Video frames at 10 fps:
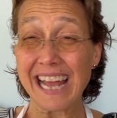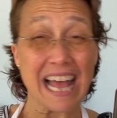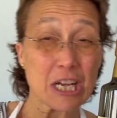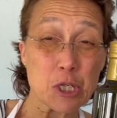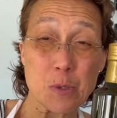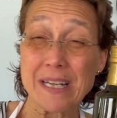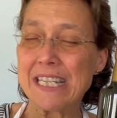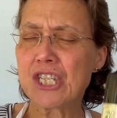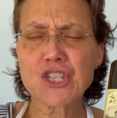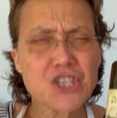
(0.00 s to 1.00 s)

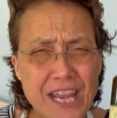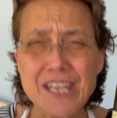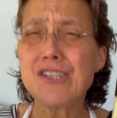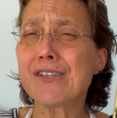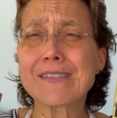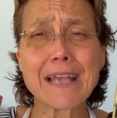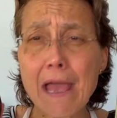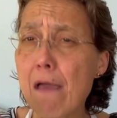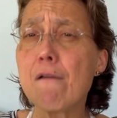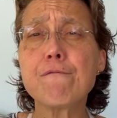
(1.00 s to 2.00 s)
actually changes
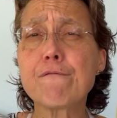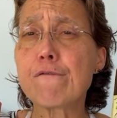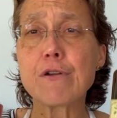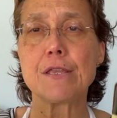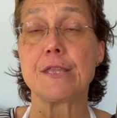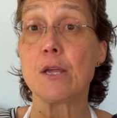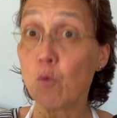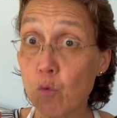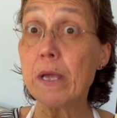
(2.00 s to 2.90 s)
everything